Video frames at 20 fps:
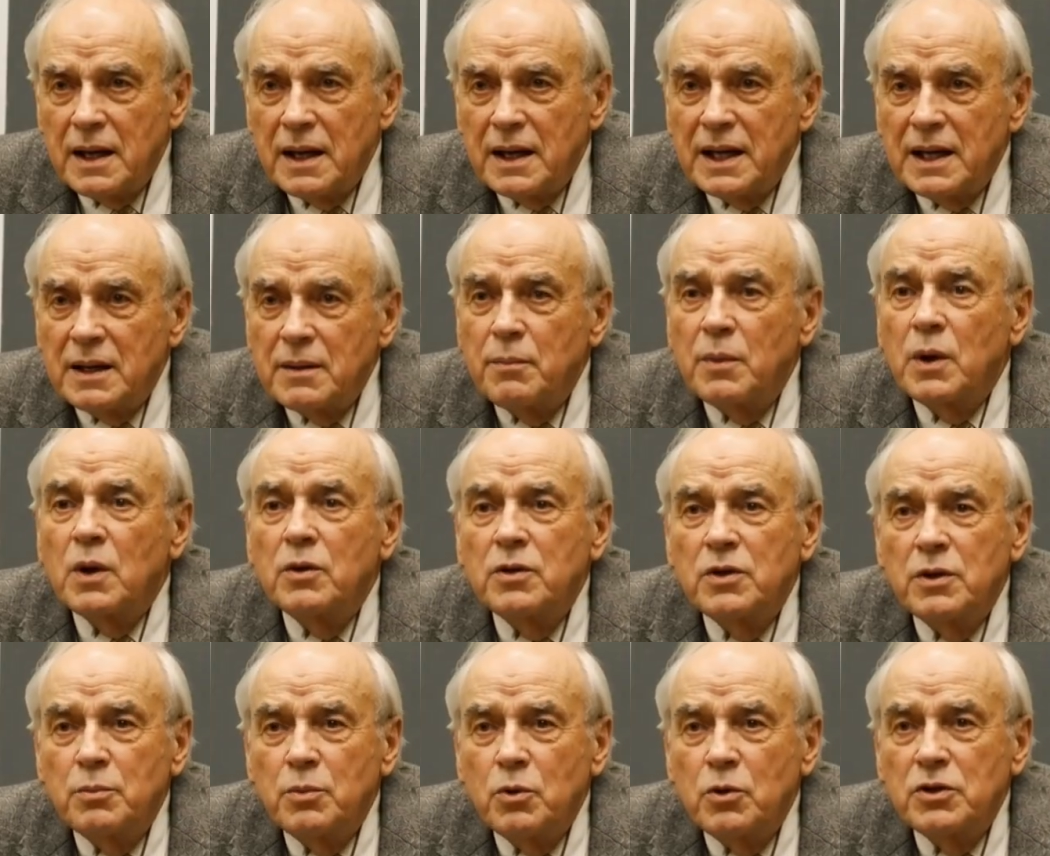in
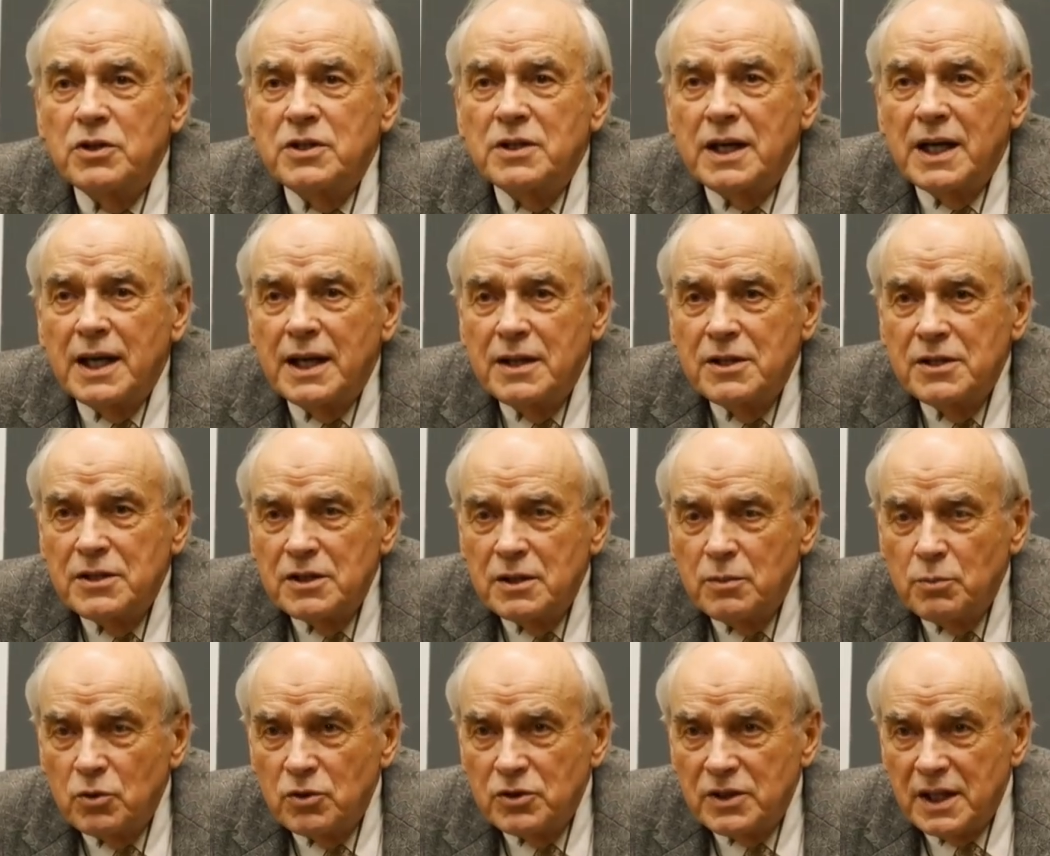multiple states
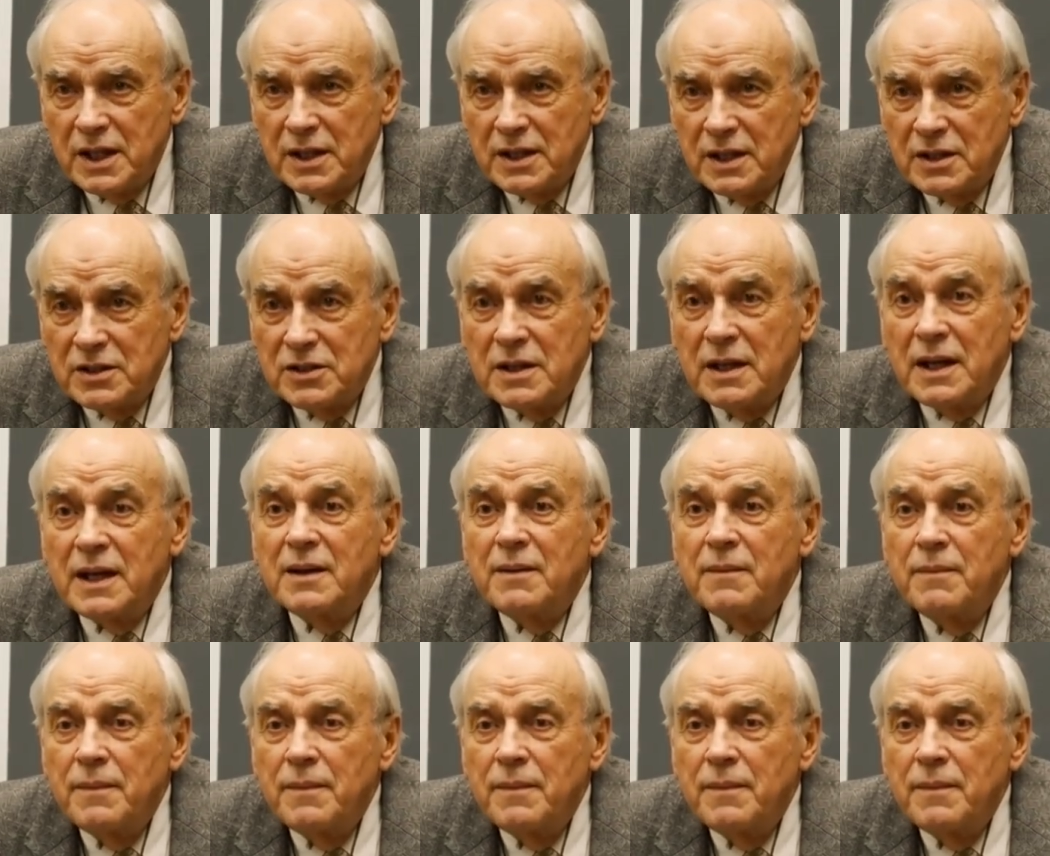simultaneously.